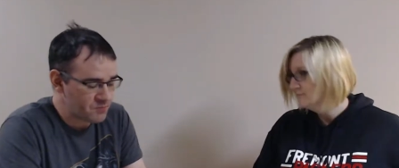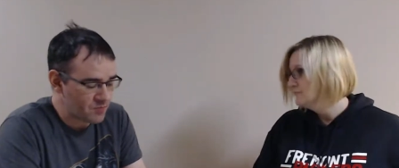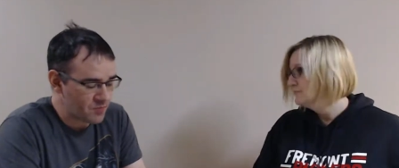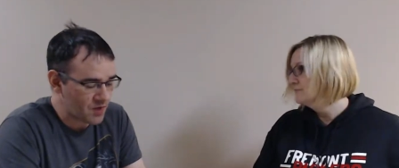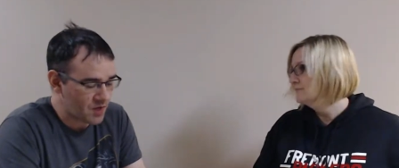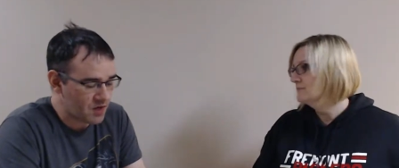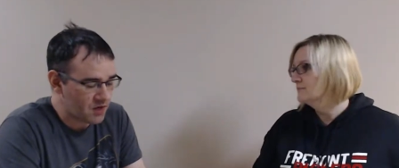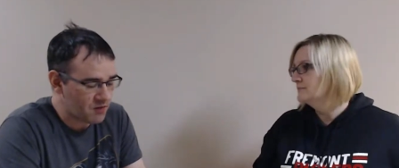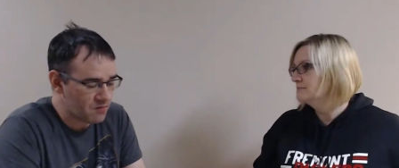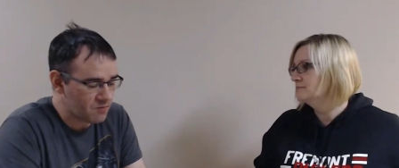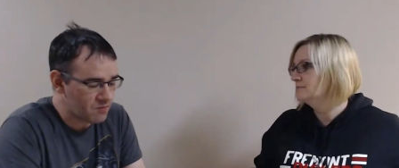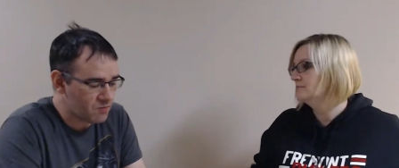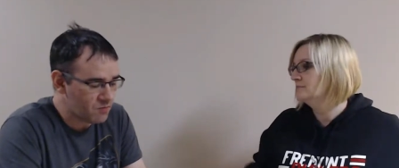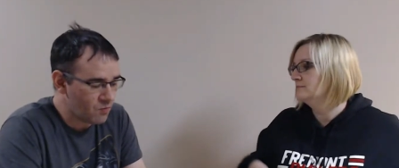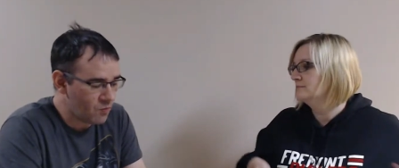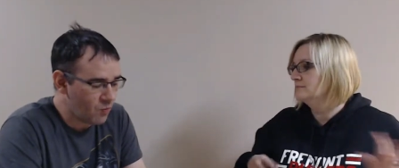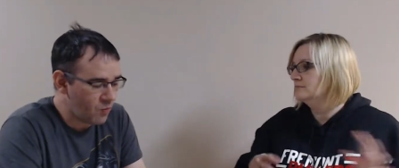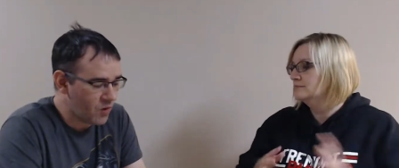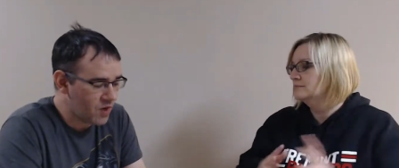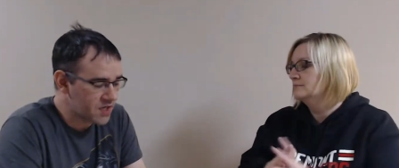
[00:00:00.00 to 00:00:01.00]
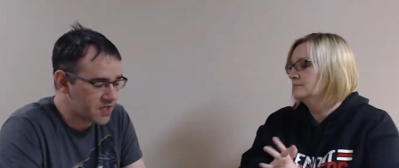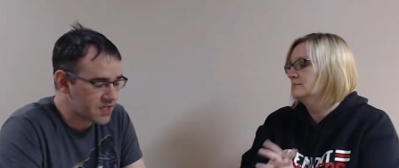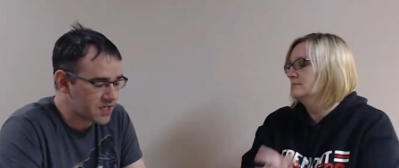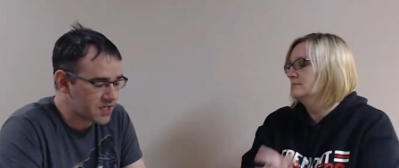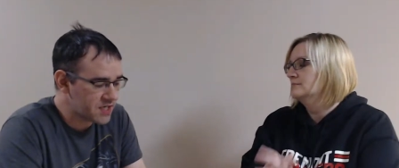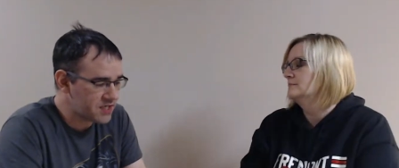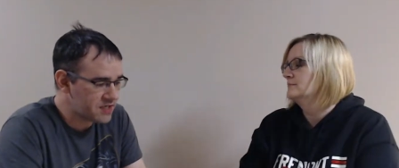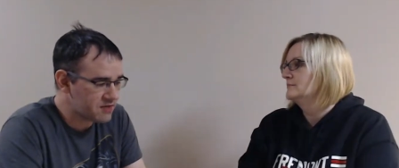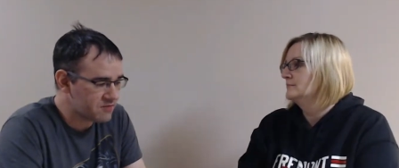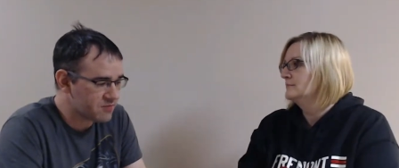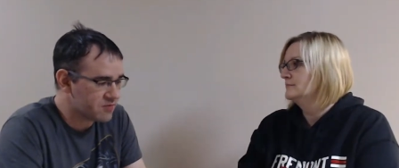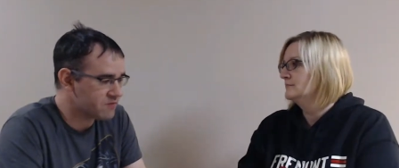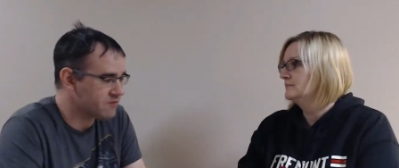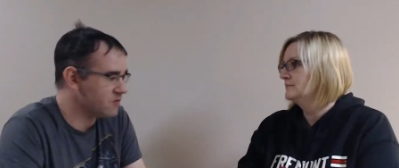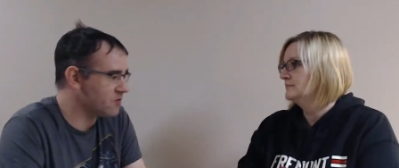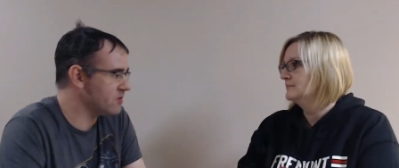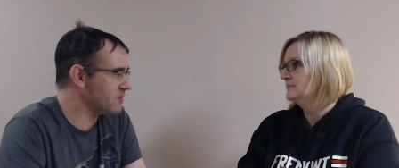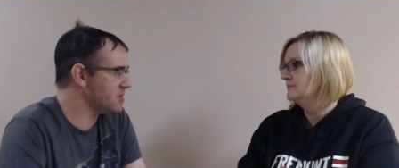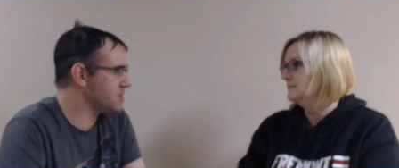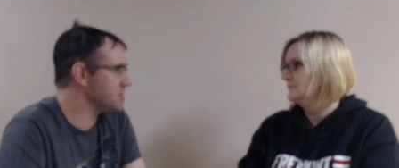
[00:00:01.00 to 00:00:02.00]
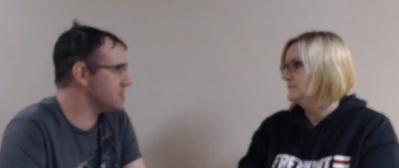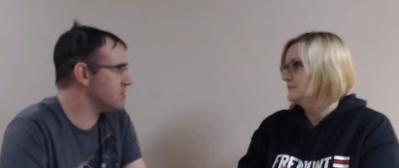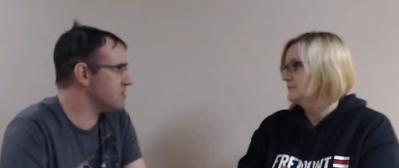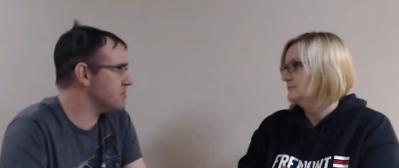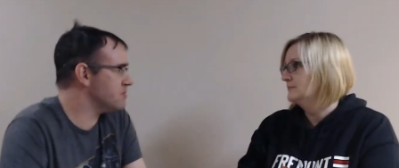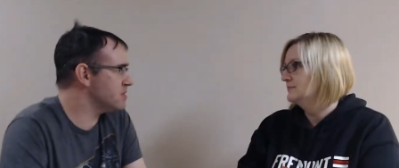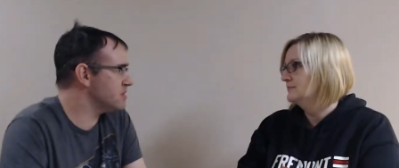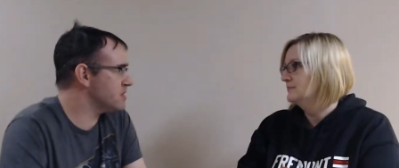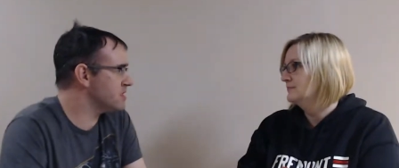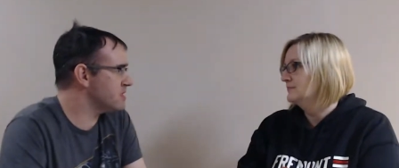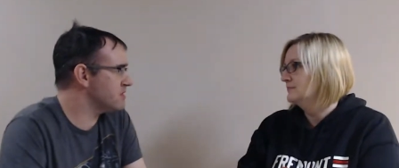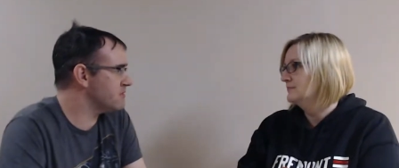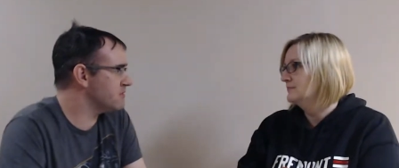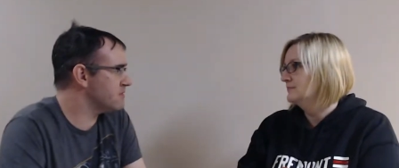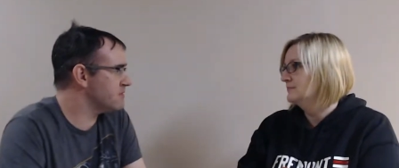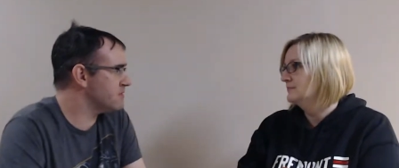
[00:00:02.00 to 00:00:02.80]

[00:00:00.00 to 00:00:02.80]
Speaker 1: um, what kind of performance do you believe